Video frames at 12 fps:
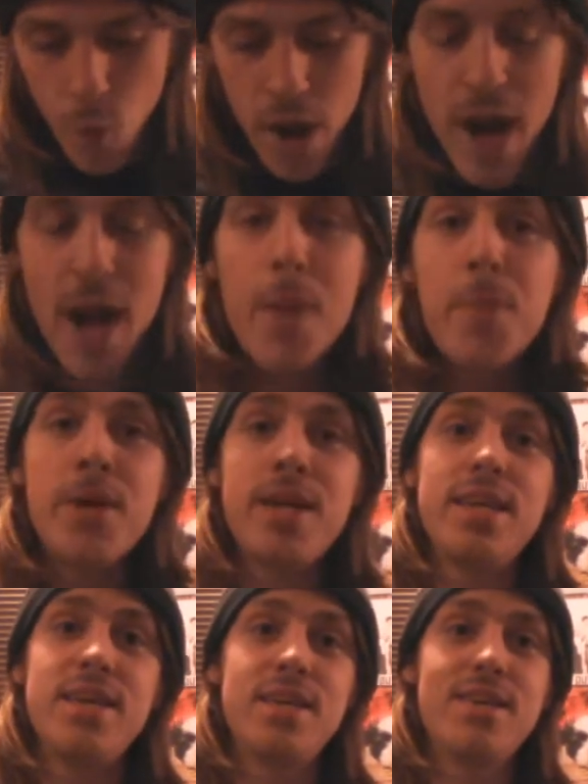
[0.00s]
what
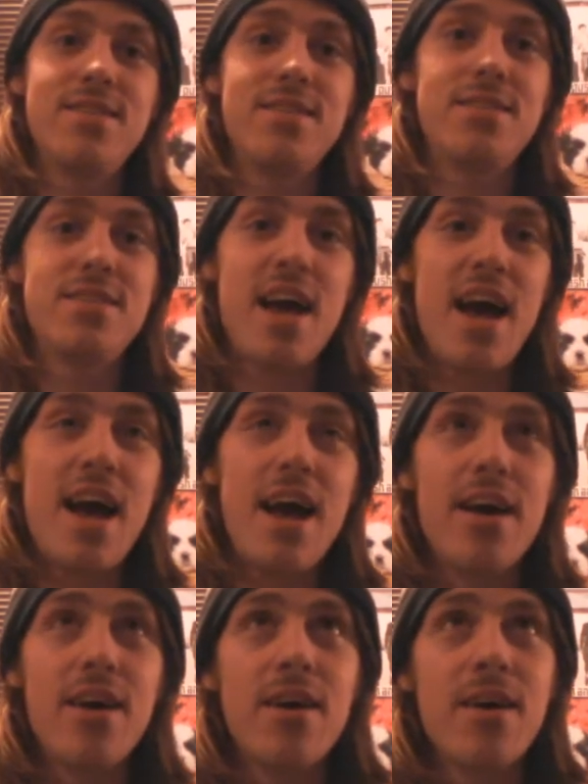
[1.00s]
happened is
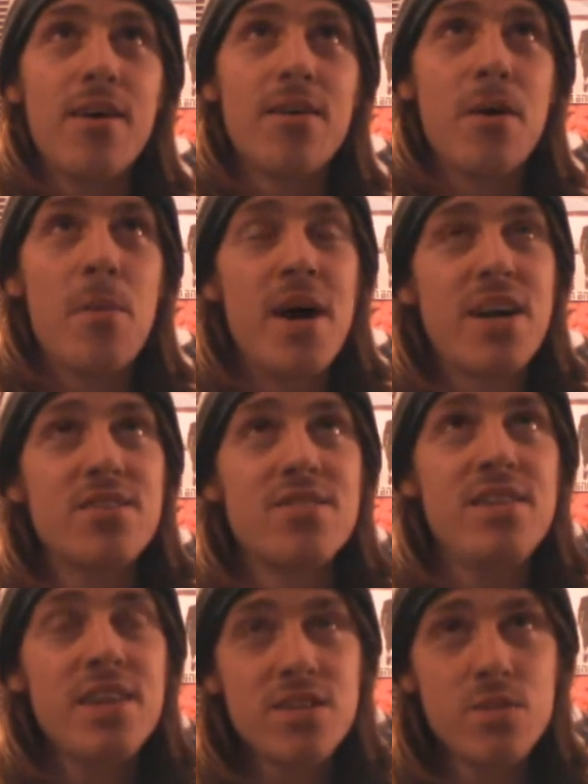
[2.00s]
that about
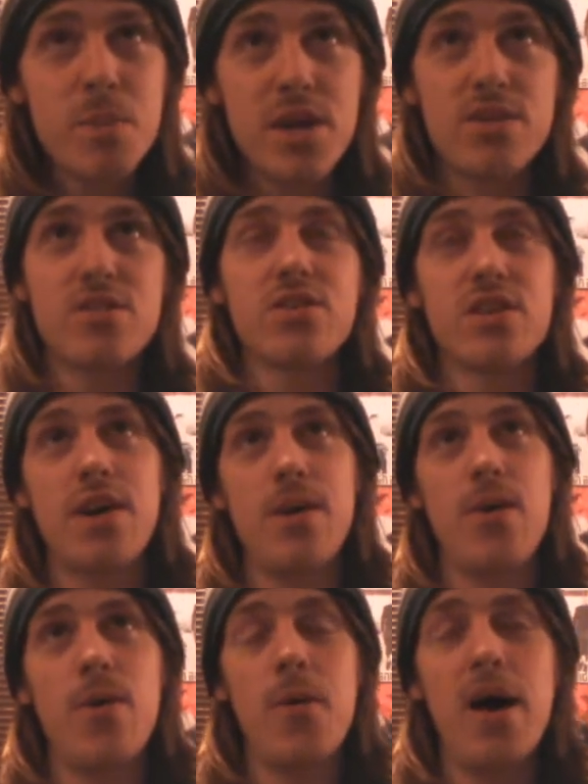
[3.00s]
6 months
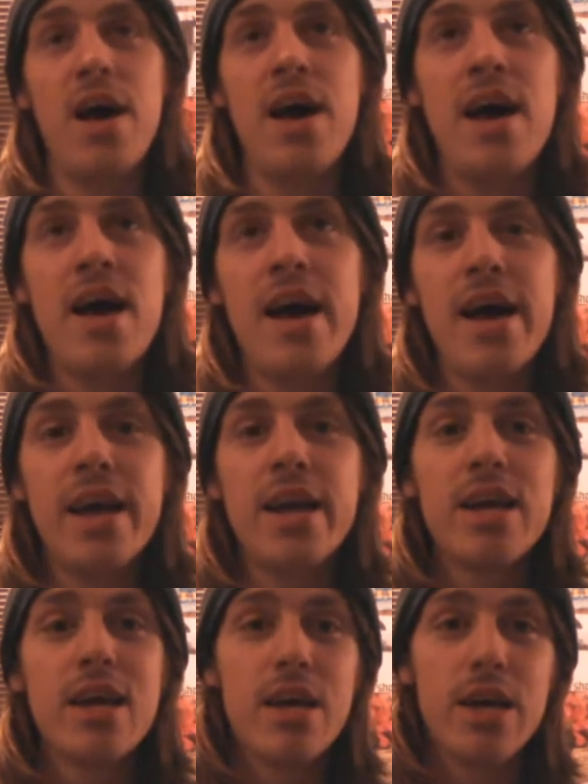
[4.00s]
ago, I
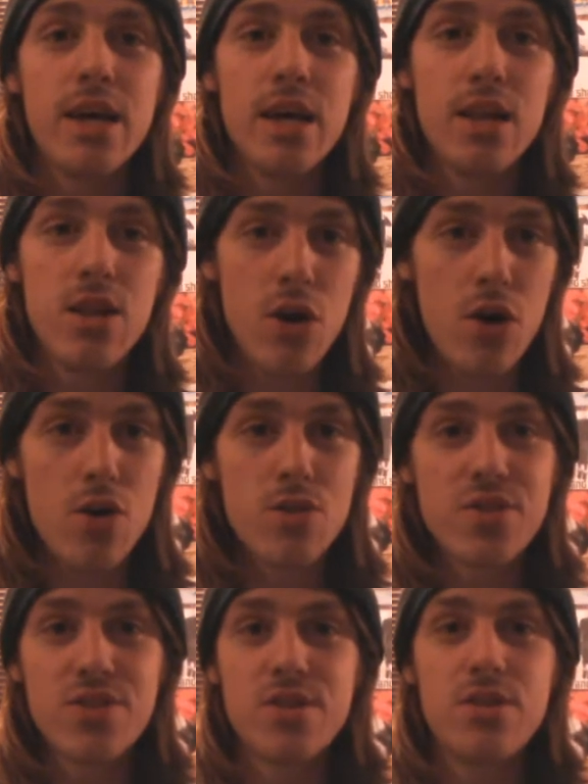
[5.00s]

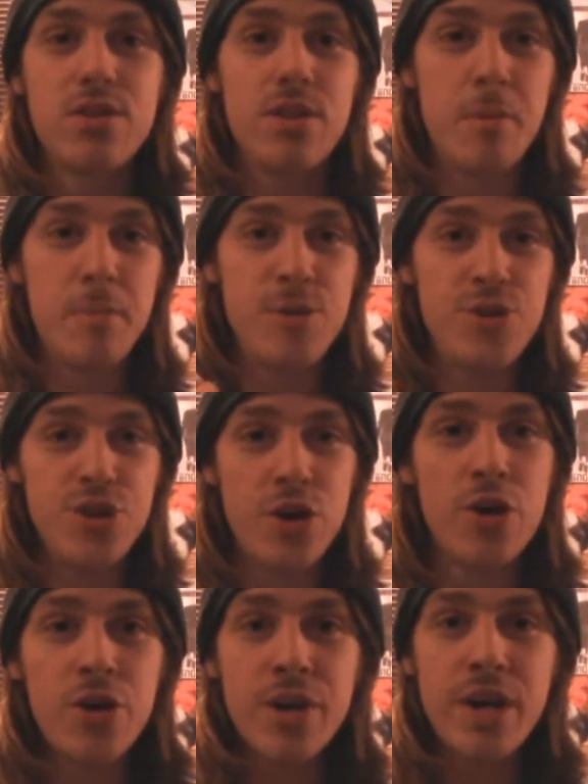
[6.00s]
lost the
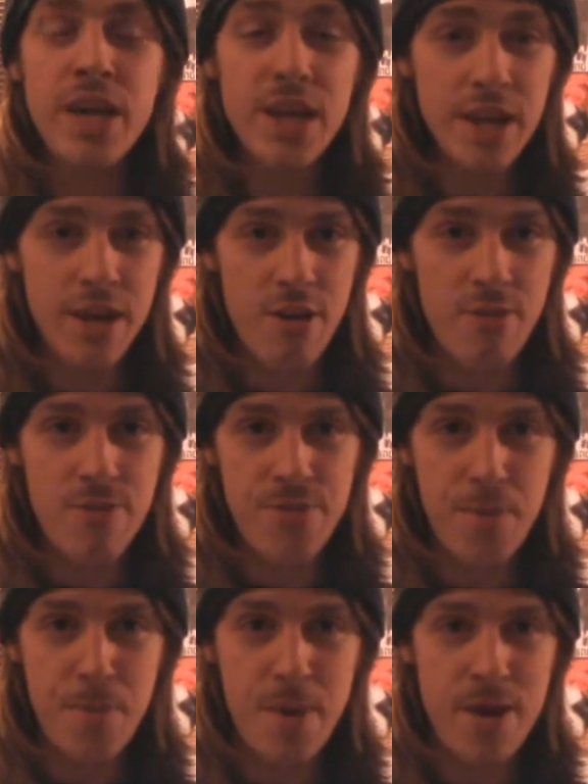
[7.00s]
majority
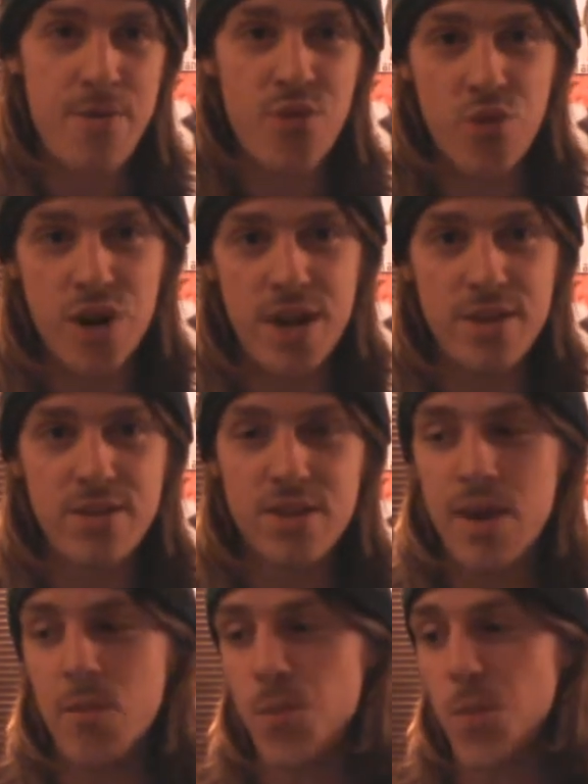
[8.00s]
of my friends
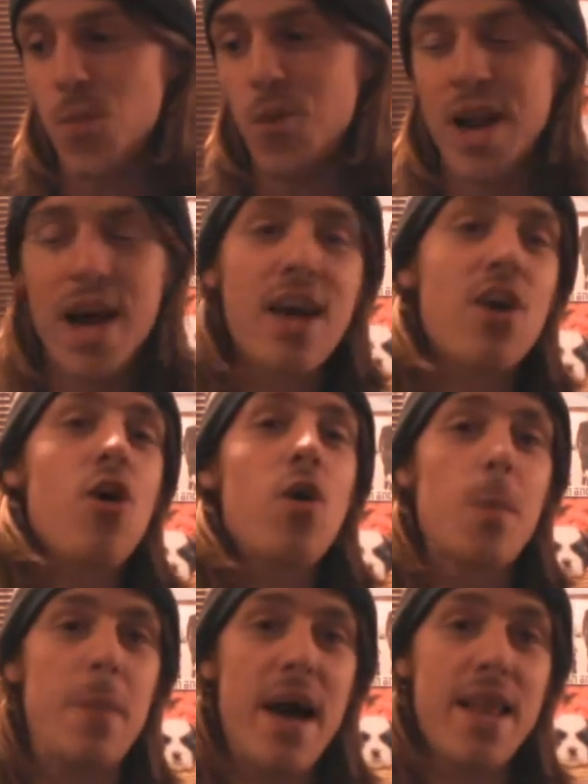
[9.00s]
and what I
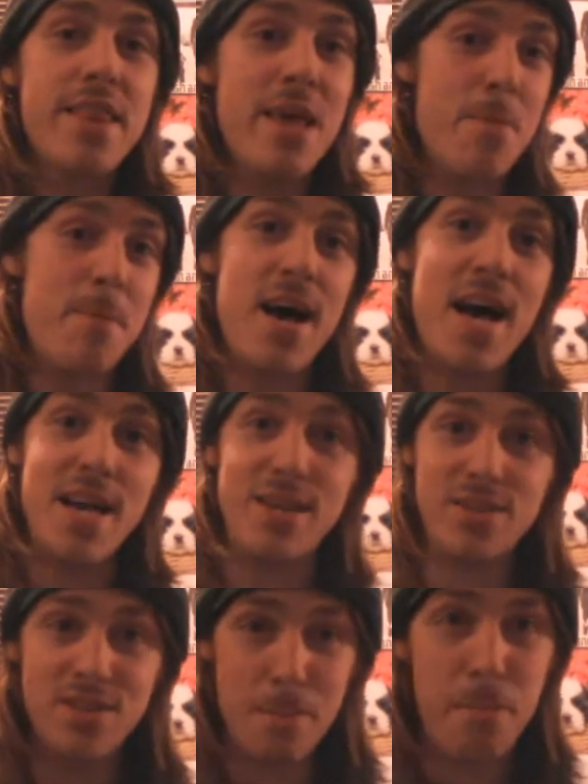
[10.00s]
called back then
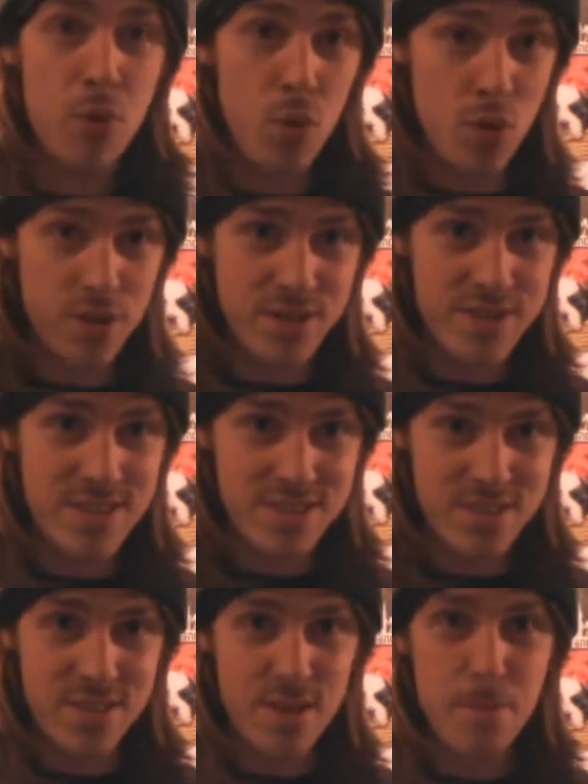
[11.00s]
my support
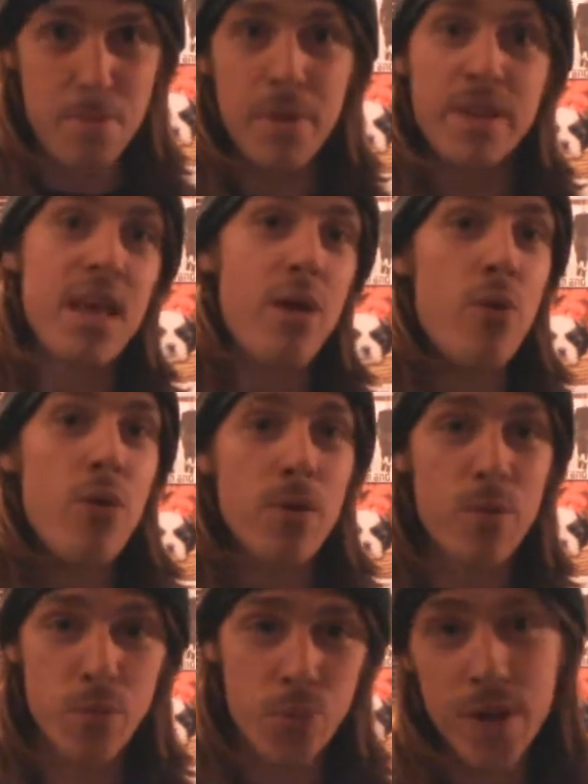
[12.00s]
system. But they
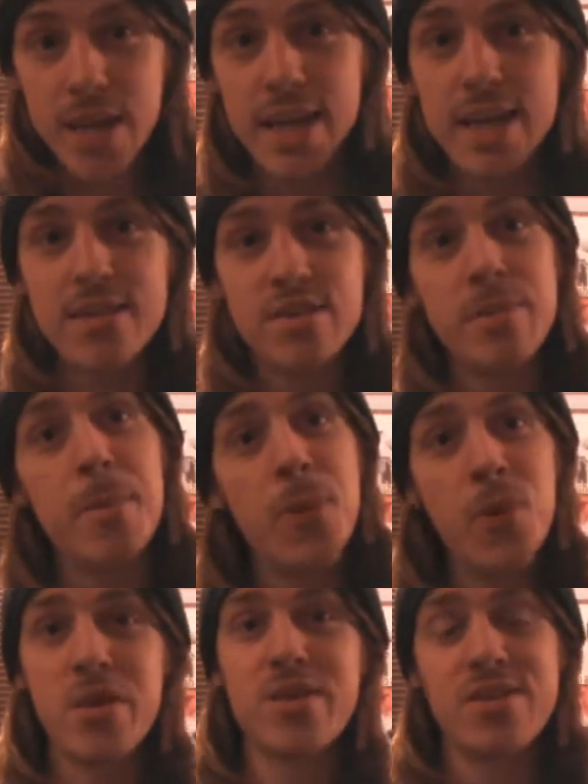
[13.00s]
weren't really a
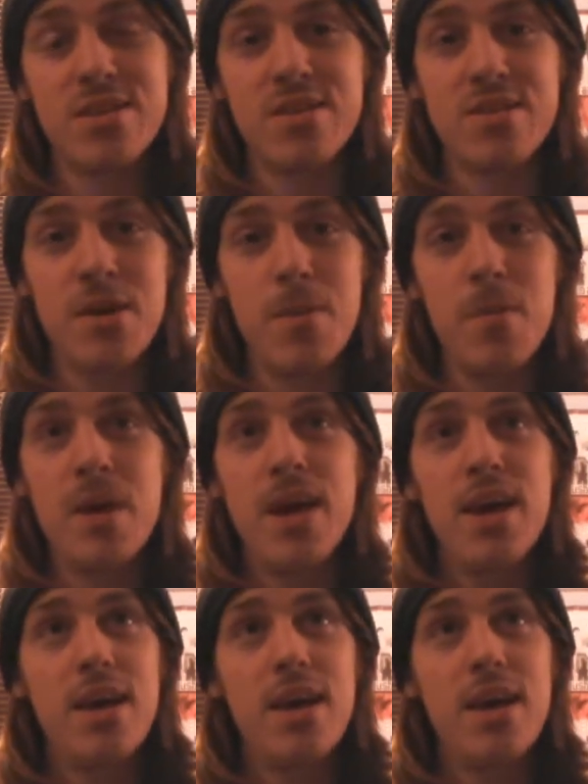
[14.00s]
support system